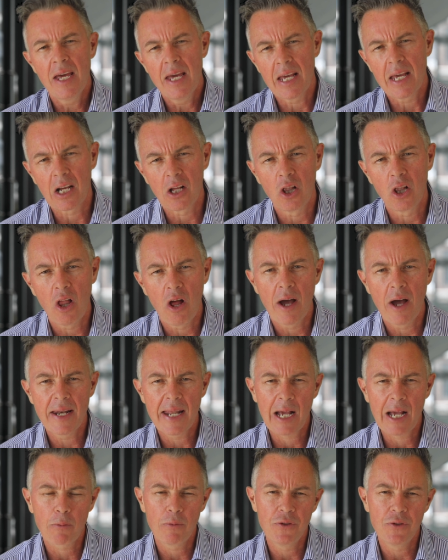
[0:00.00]
in client
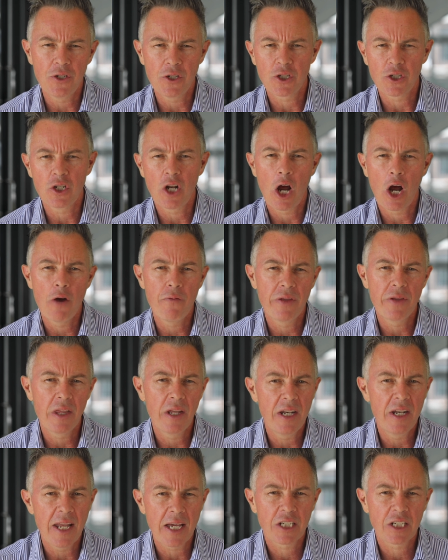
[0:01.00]
acquisition over
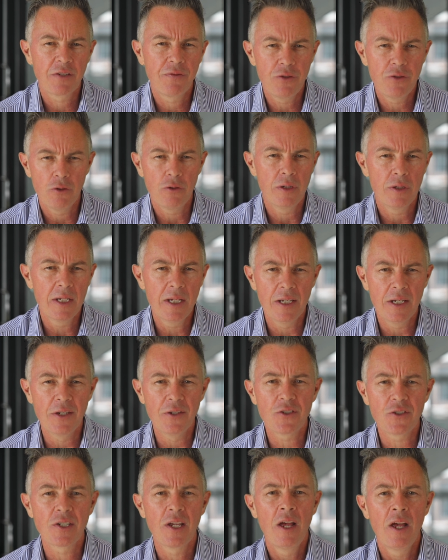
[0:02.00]
the next few years.